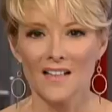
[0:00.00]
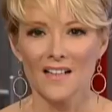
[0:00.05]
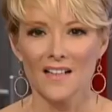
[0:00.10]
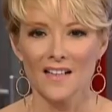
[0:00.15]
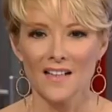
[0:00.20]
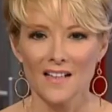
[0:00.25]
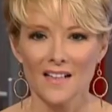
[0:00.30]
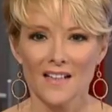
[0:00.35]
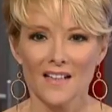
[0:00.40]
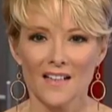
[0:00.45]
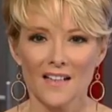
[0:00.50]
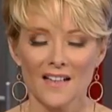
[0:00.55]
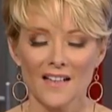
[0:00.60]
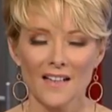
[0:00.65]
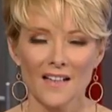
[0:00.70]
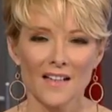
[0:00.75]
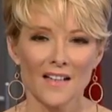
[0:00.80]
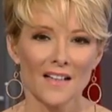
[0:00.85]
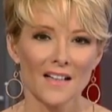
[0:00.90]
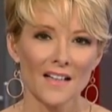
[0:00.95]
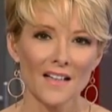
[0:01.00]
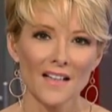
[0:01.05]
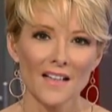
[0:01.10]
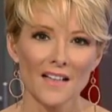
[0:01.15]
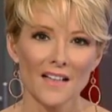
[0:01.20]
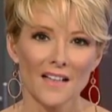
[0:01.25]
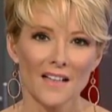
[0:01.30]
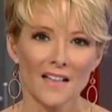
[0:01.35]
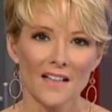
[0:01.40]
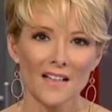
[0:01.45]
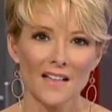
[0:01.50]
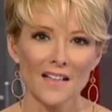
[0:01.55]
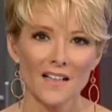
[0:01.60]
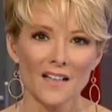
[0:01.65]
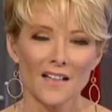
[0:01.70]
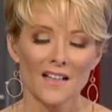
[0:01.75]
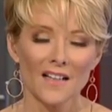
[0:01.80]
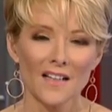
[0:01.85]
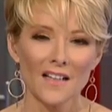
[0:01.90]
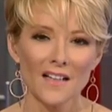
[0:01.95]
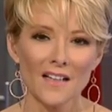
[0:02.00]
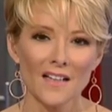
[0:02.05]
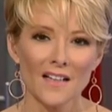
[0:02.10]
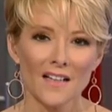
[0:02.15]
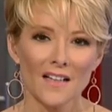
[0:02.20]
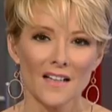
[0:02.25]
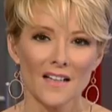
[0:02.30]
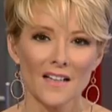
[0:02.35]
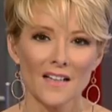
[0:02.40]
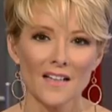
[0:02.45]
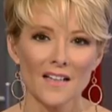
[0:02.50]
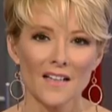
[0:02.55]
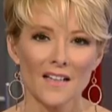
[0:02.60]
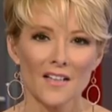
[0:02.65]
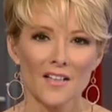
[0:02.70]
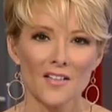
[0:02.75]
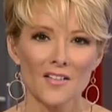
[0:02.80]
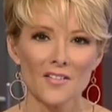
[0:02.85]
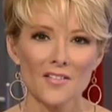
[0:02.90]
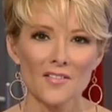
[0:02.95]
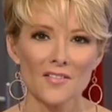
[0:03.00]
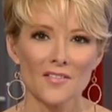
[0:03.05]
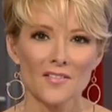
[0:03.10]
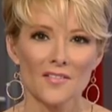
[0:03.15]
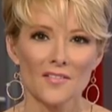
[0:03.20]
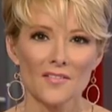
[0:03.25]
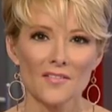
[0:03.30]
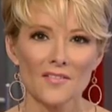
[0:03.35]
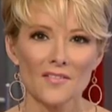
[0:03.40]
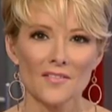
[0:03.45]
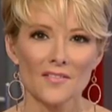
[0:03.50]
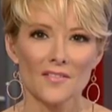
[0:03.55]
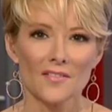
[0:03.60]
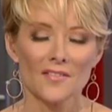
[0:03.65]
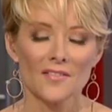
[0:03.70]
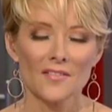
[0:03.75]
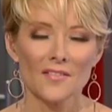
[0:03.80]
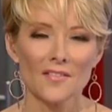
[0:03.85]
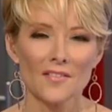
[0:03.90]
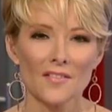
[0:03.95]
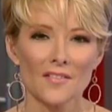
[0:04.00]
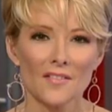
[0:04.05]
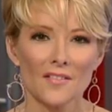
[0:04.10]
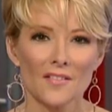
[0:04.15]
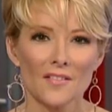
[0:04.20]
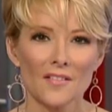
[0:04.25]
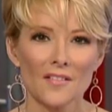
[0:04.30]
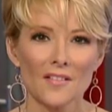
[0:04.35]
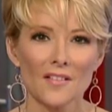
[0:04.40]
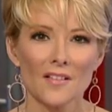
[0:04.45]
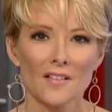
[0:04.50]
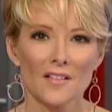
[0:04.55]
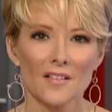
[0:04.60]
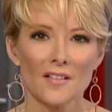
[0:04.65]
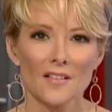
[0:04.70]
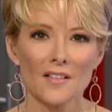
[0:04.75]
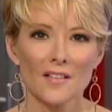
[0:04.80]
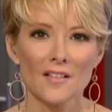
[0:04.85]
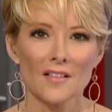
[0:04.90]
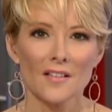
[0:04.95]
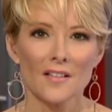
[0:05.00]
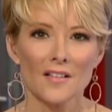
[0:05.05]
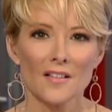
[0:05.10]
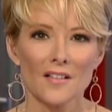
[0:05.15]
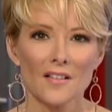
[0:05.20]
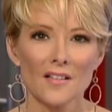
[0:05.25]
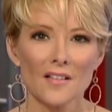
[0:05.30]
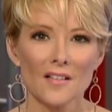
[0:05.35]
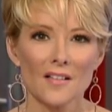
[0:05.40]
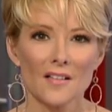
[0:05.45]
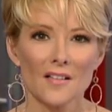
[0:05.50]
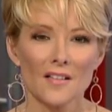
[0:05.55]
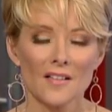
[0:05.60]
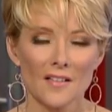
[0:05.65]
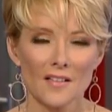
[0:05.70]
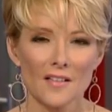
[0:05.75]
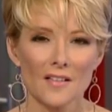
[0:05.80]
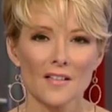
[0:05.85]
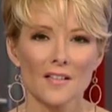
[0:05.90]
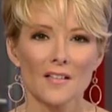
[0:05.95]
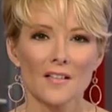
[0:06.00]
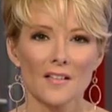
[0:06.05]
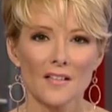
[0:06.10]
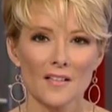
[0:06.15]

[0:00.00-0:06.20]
This person isn't speaking.